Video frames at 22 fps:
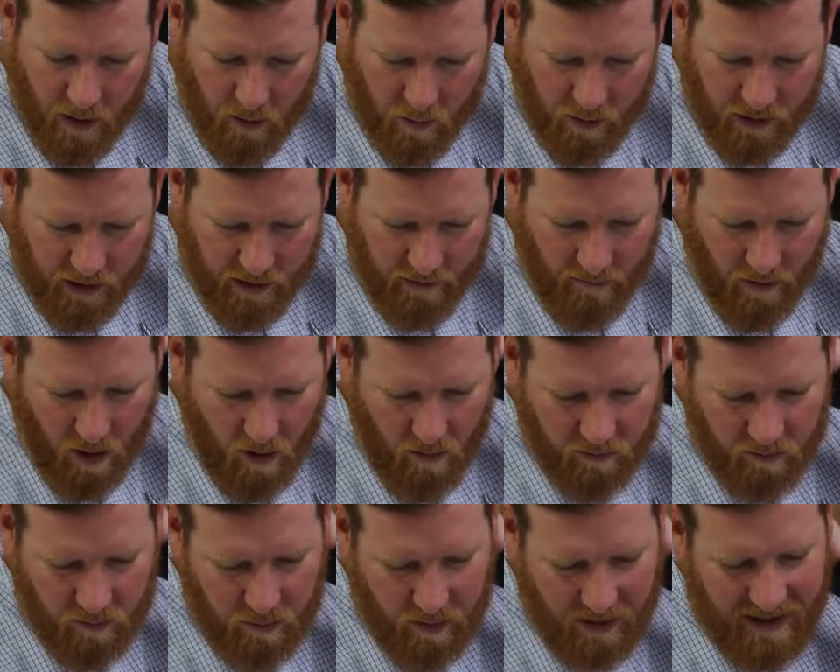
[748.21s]
which
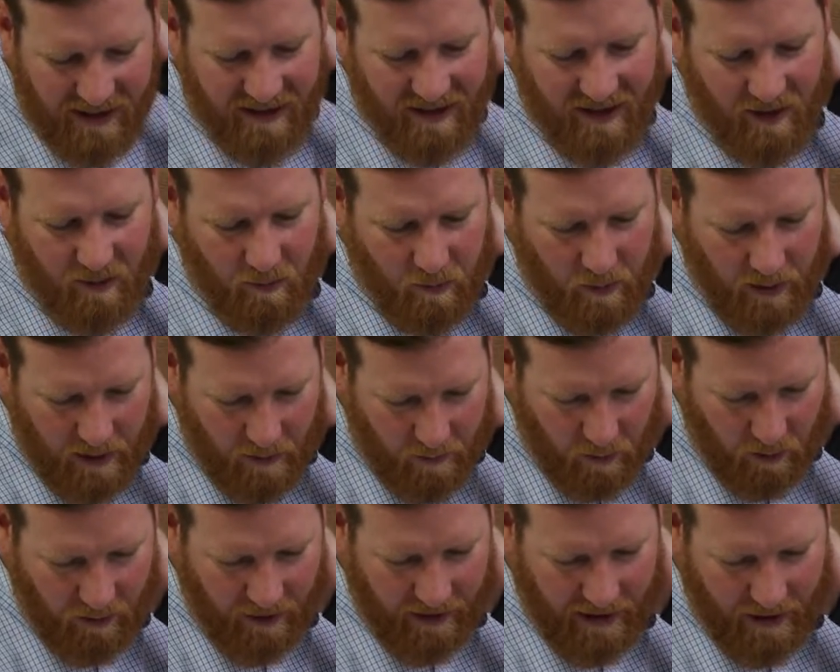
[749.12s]
involves pleasing
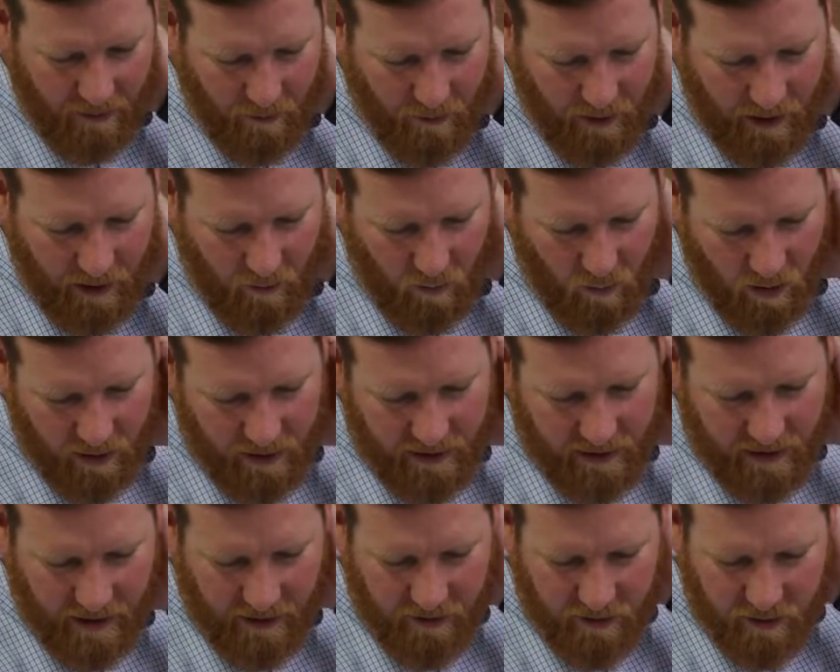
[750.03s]
people to get what I
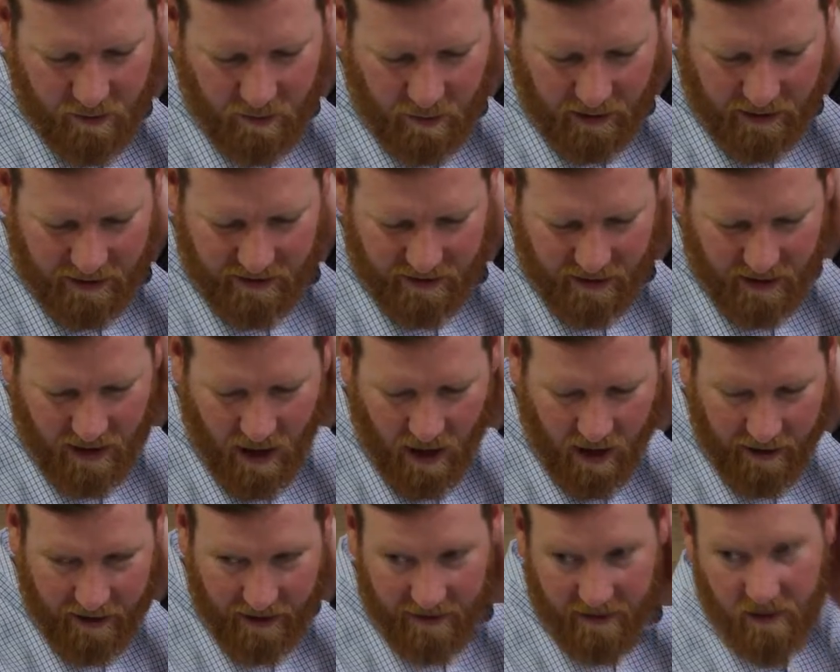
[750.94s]
want. The other is pleasing
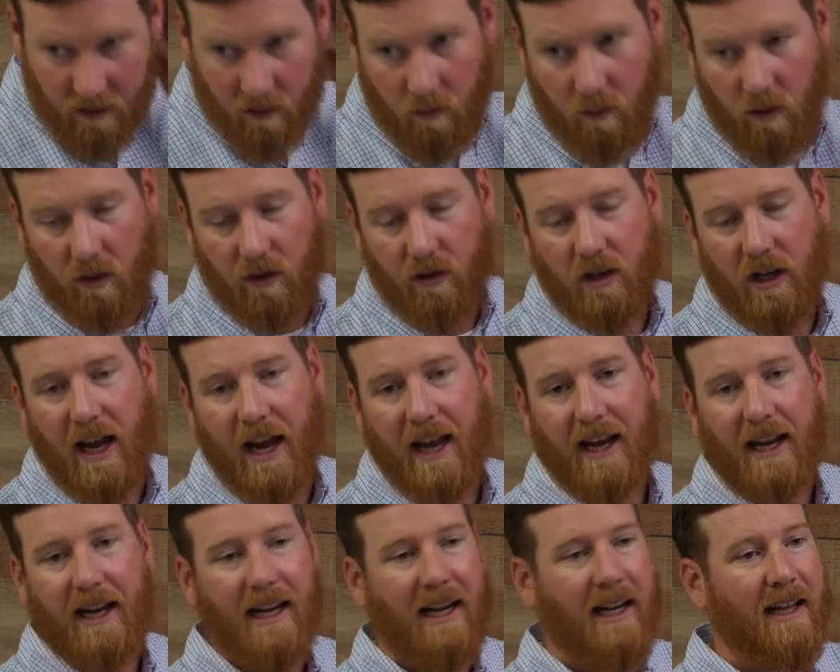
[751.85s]
God. In this world, you
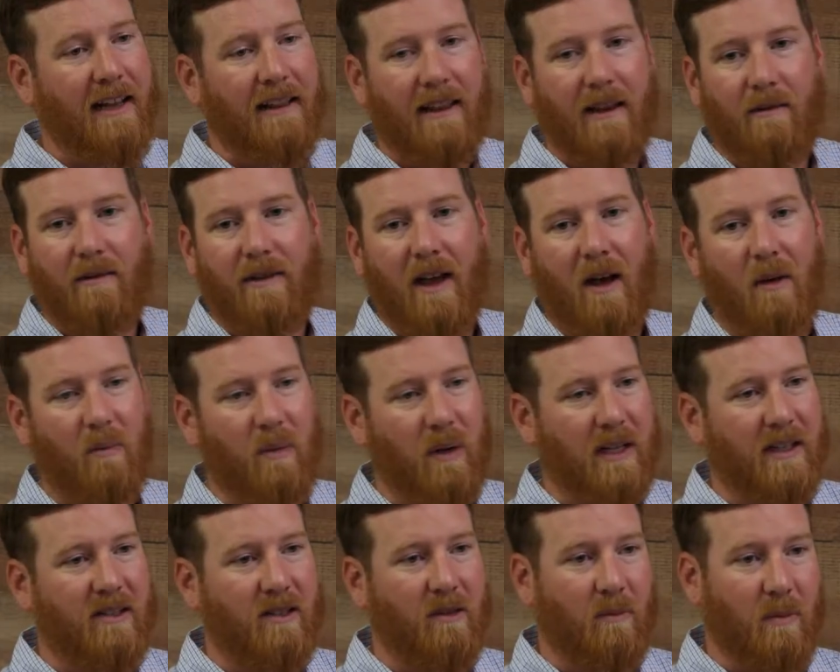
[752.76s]
can't get anything without
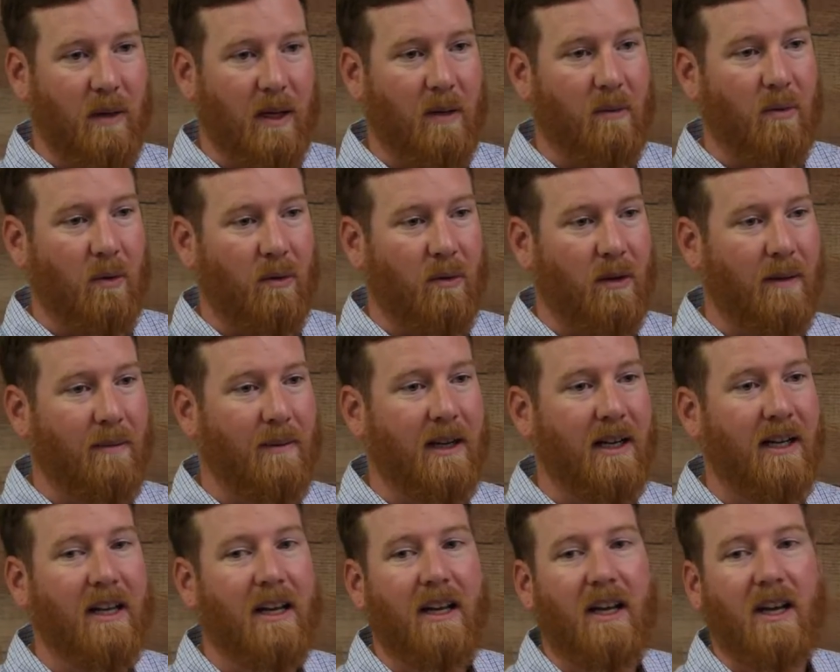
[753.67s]
pleasing people. I mean,
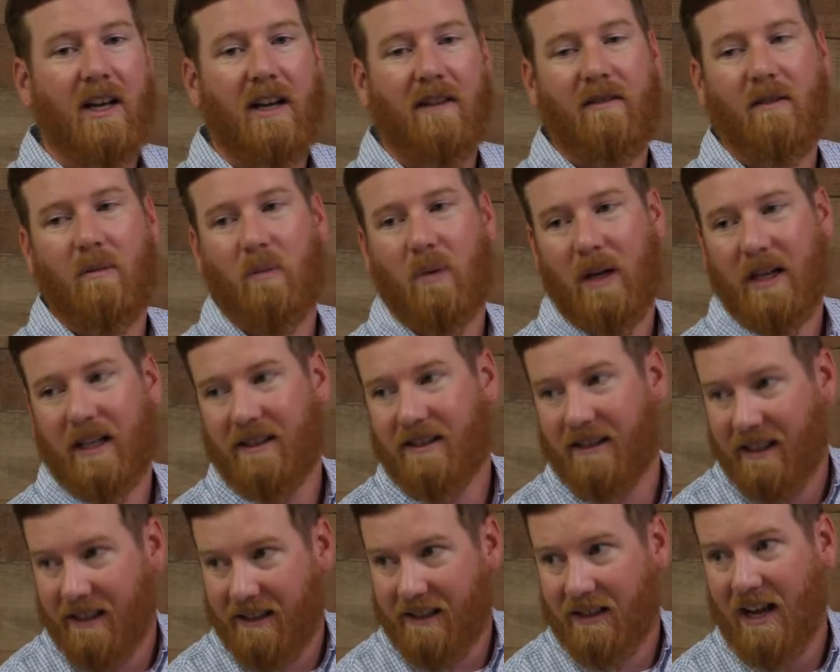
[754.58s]
you have to
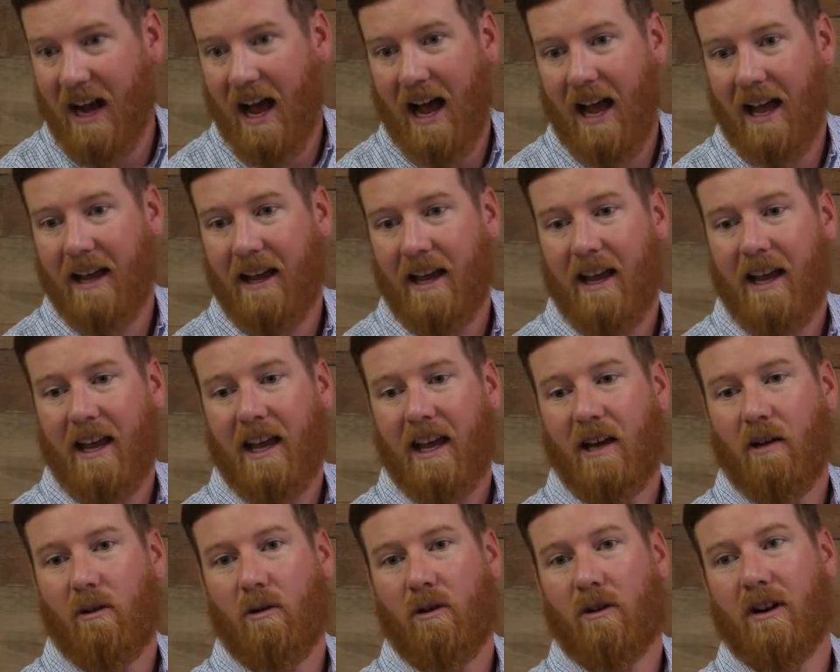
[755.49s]
please this guy,
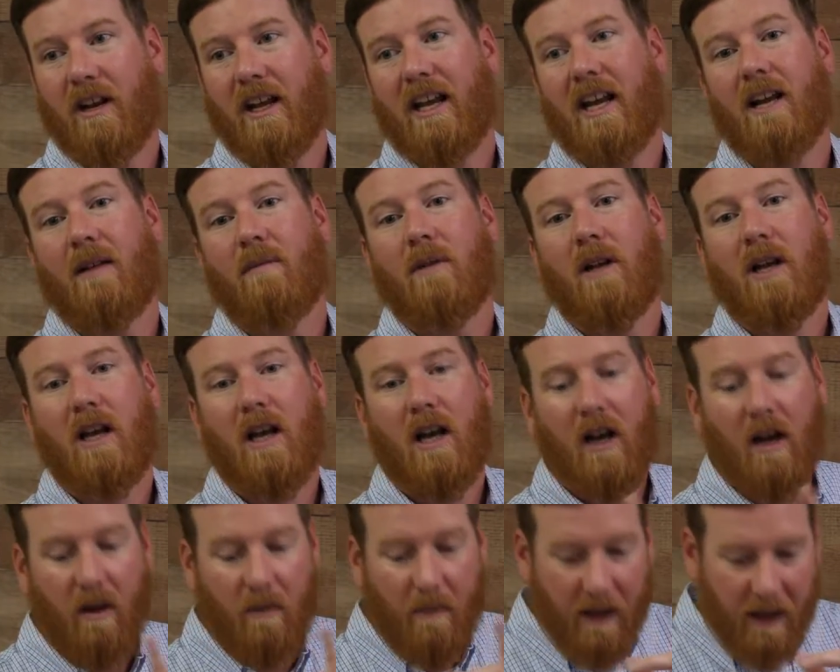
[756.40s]
in order to get him to
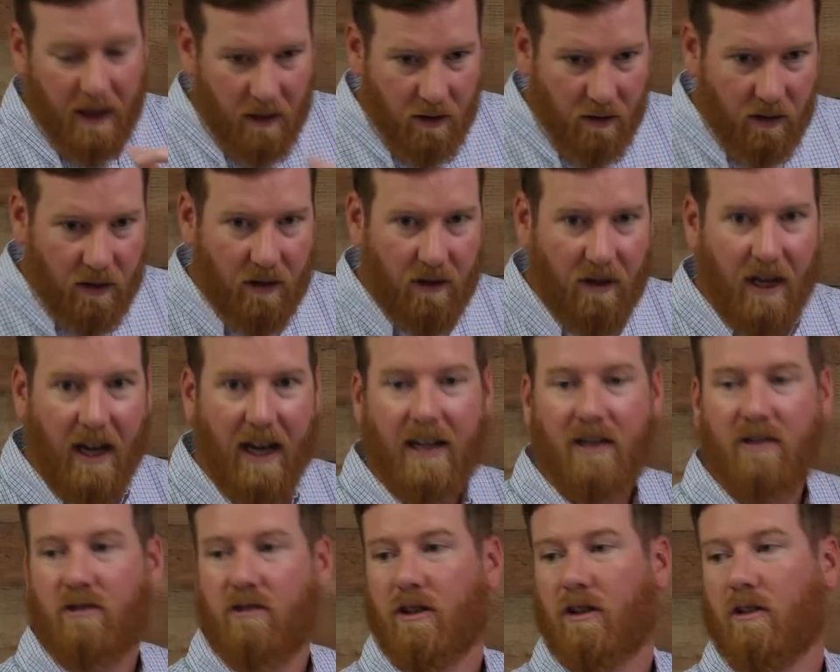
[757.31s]
come and do your
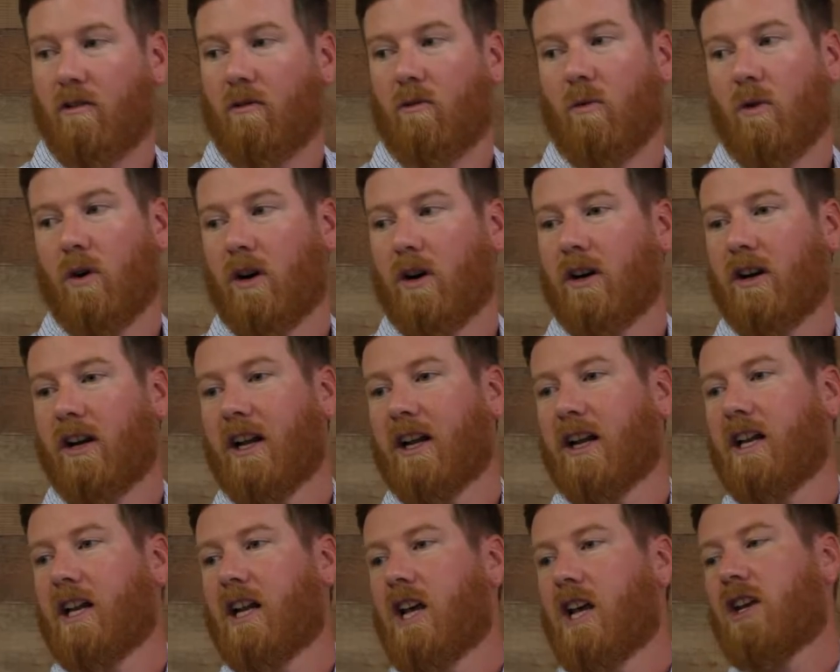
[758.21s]
electrical work.
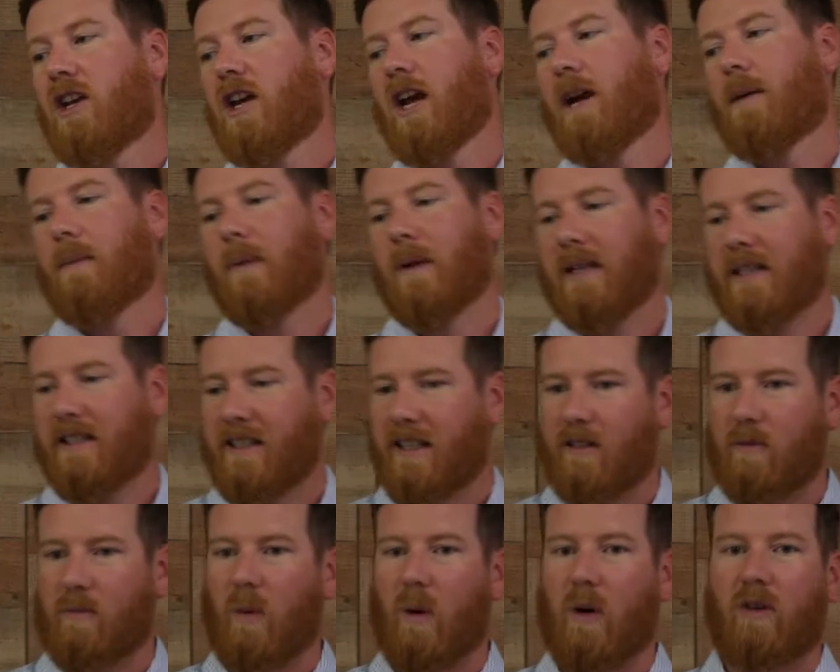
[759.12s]
And you got to please
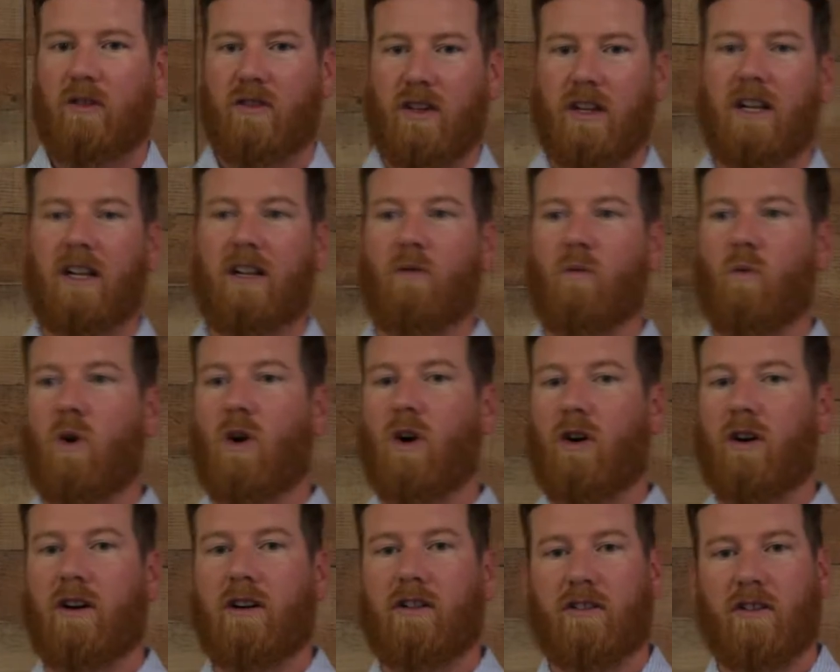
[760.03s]
this person at
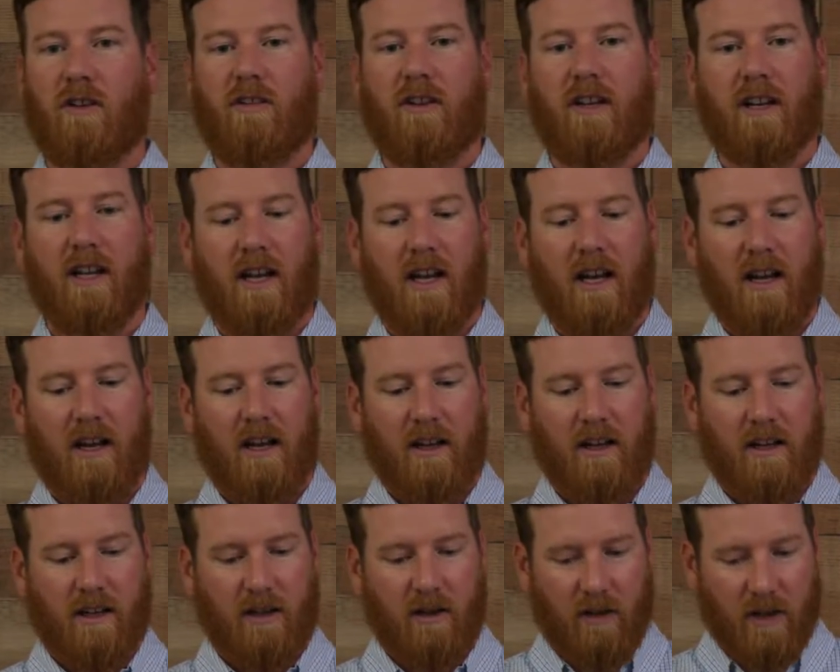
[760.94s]
work so that
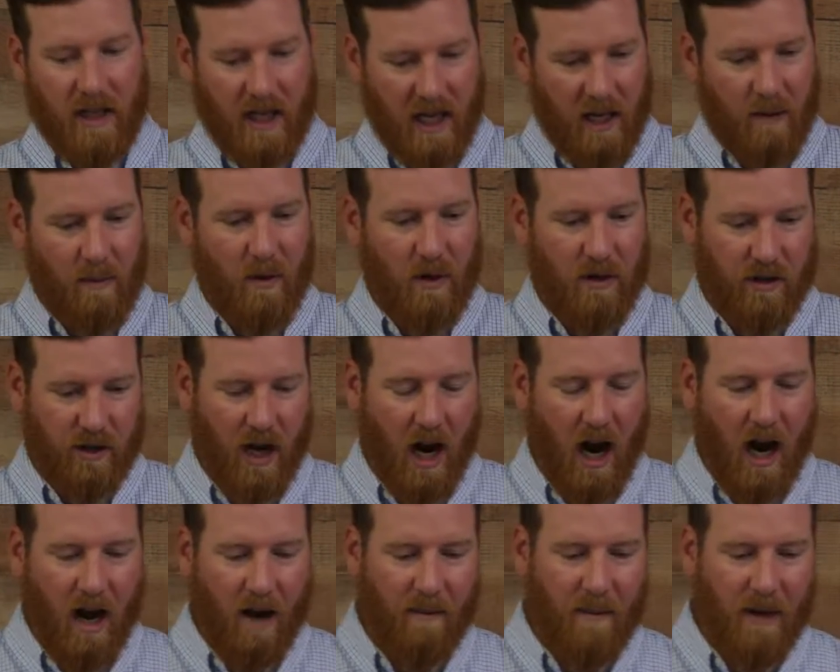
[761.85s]
you can keep your
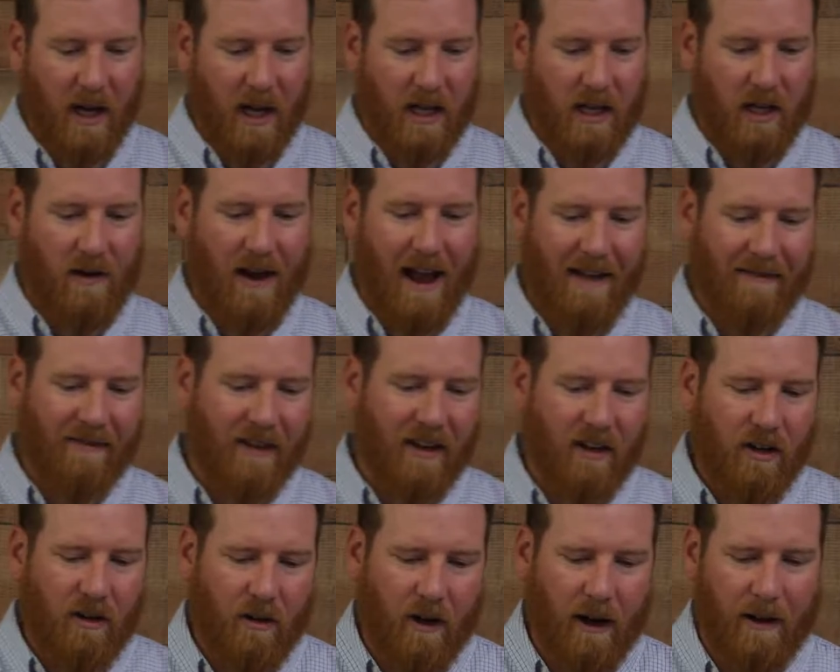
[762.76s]
job. You have to
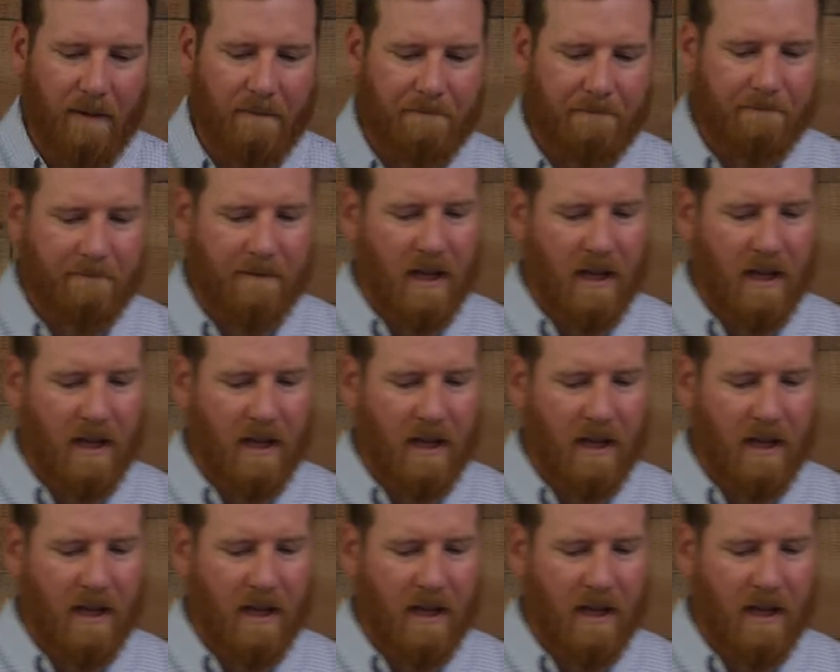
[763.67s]
do it.